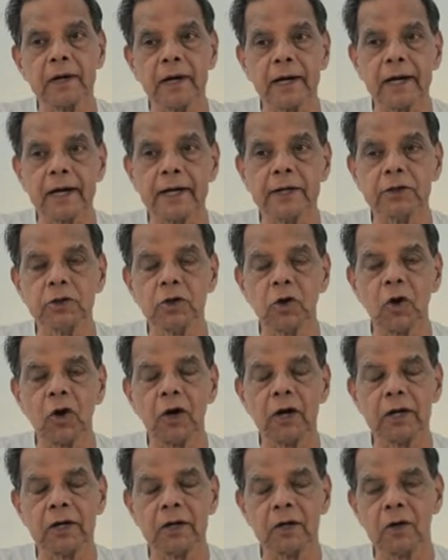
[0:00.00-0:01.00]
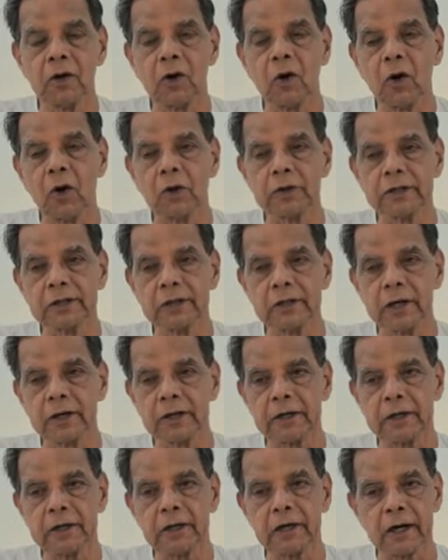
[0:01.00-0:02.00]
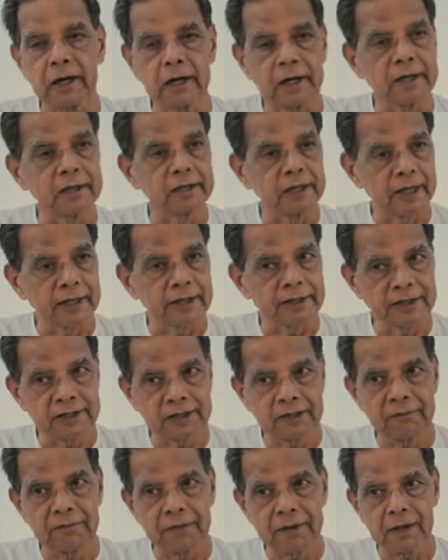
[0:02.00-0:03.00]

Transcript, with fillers: It will enjoy all the dirty, ugly things.